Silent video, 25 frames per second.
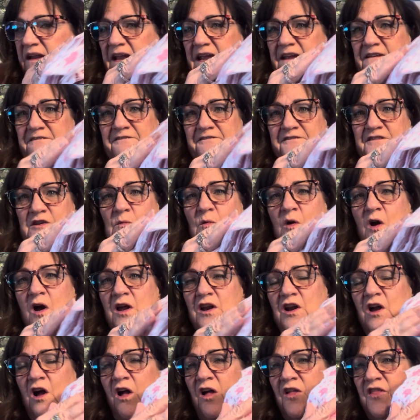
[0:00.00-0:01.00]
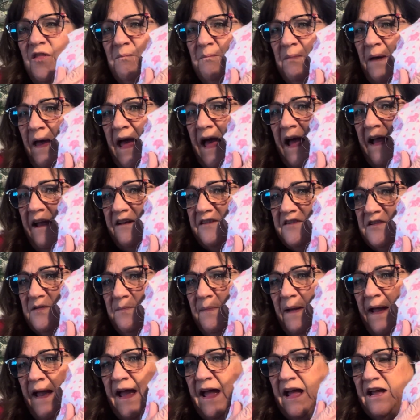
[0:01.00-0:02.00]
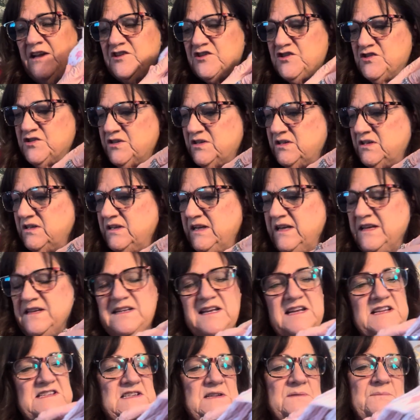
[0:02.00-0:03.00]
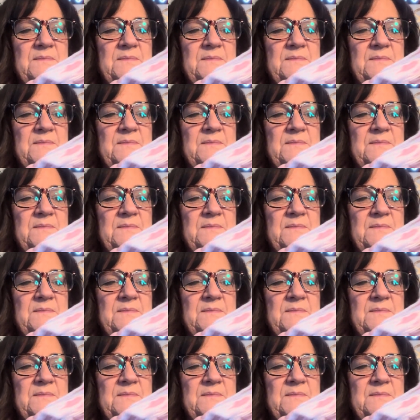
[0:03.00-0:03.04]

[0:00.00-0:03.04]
If you want all the back to match, it doesn't